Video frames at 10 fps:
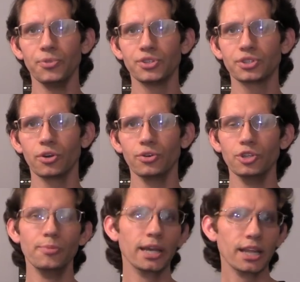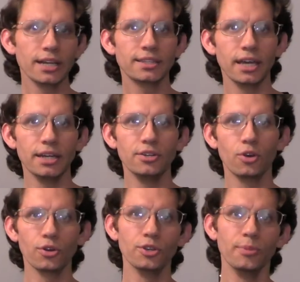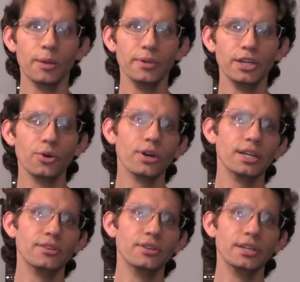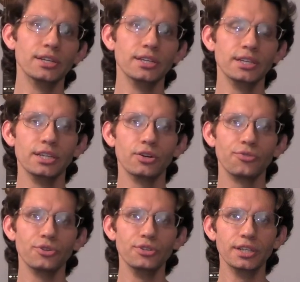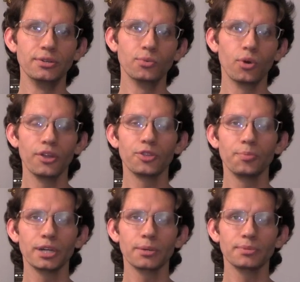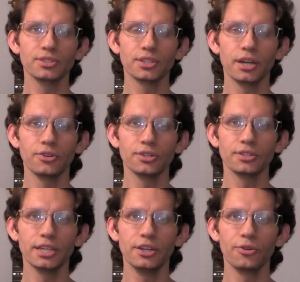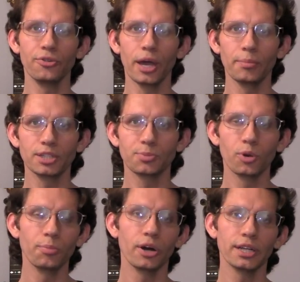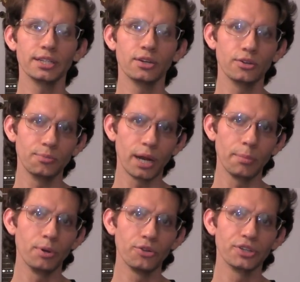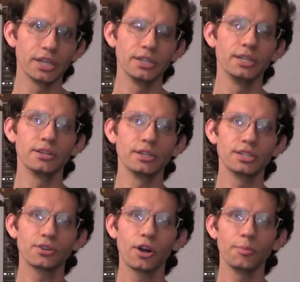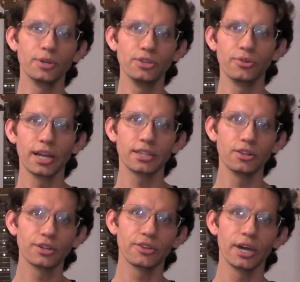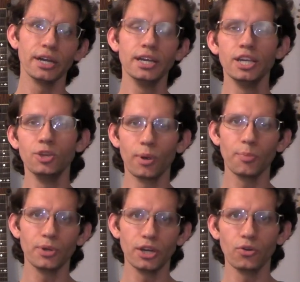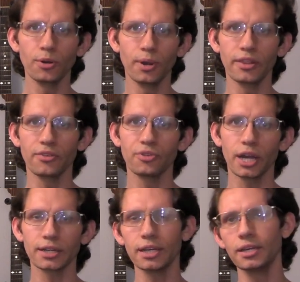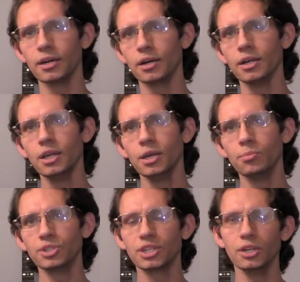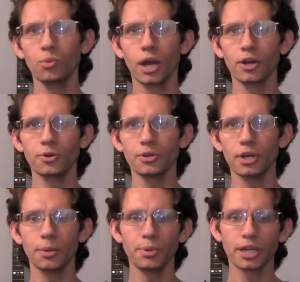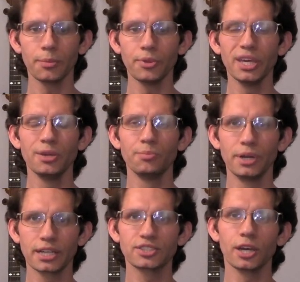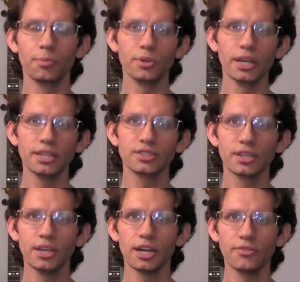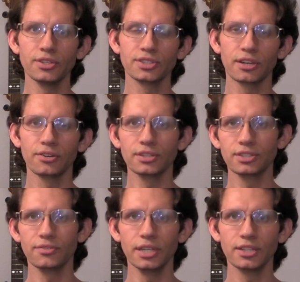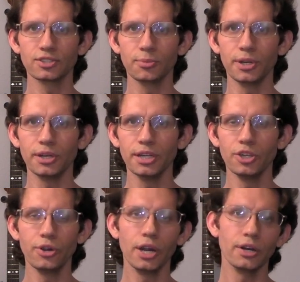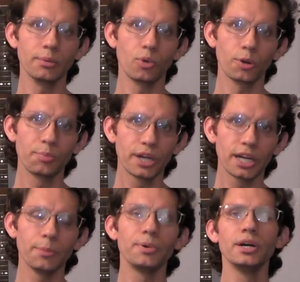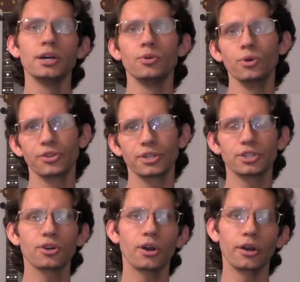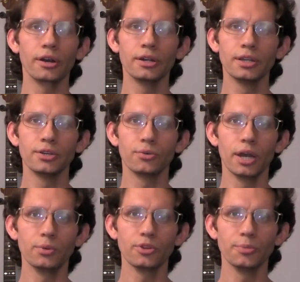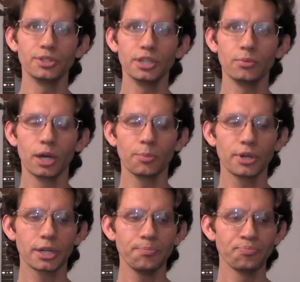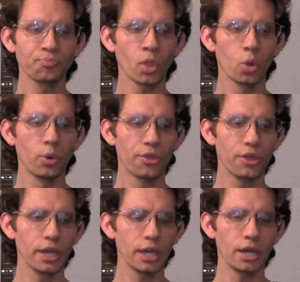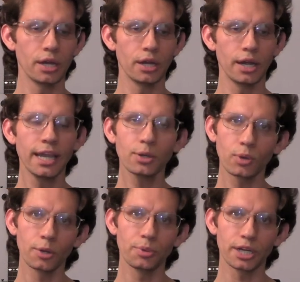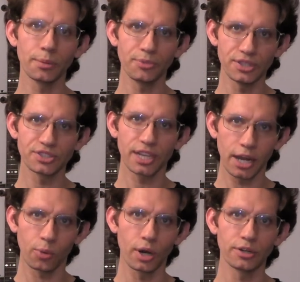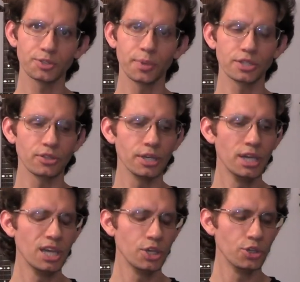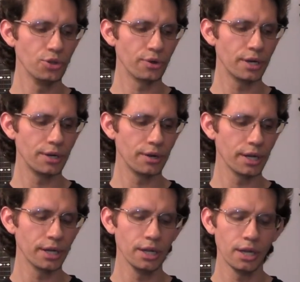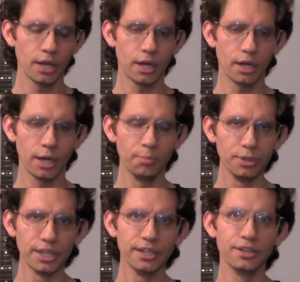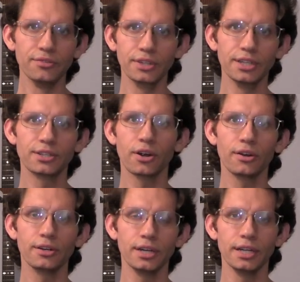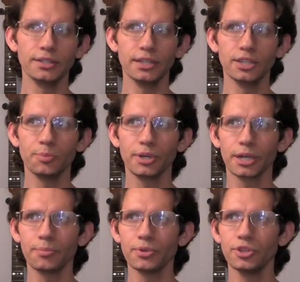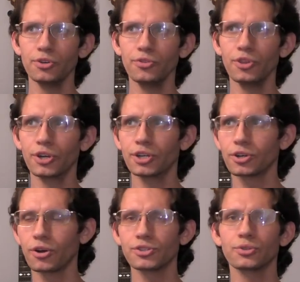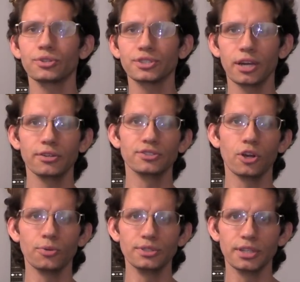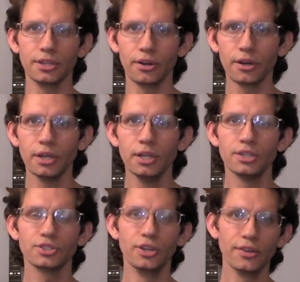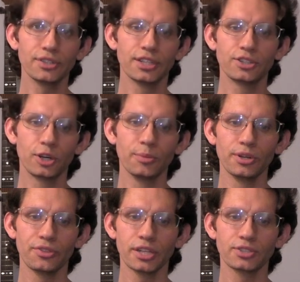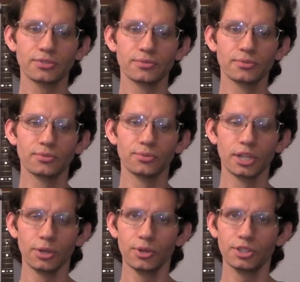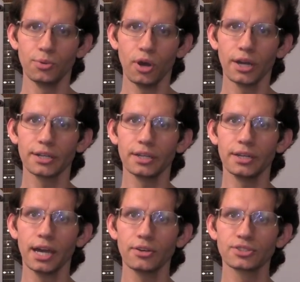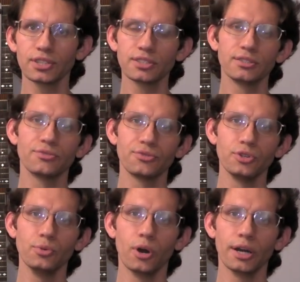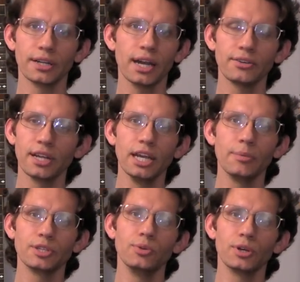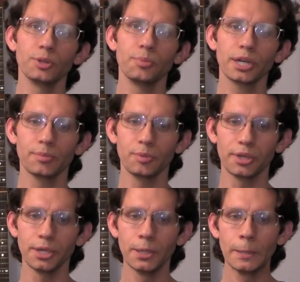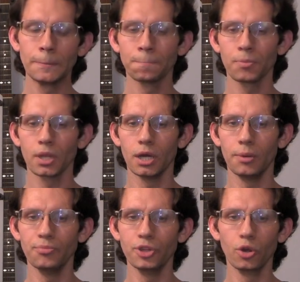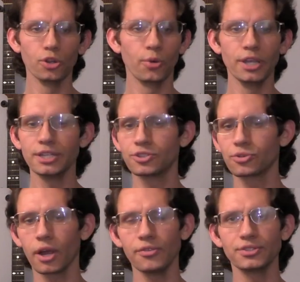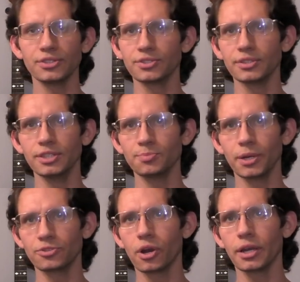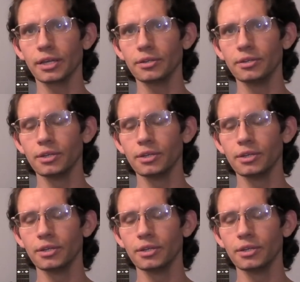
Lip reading: So you may like that, or you may be annoyed that, if you didn't want the pickup to hear that much more body tone by bolting it into the guitar, but you like the look of that, you might be annoyed by that fact. A machine-wound pickup picks up less of the subtleties of the instrument. You're hearing more pickup with guitar, right, with a machine-wound pickup. With a hand-wound pickup that's scatter-wound especially, you're hearing a blend of the guitar and the pickup. The guitar sort of sound is always in there. So you have to determine if that's really what you want, and how sensitive you want, and how dynamic you want the pickup to be. The only way you can try this is by trying it.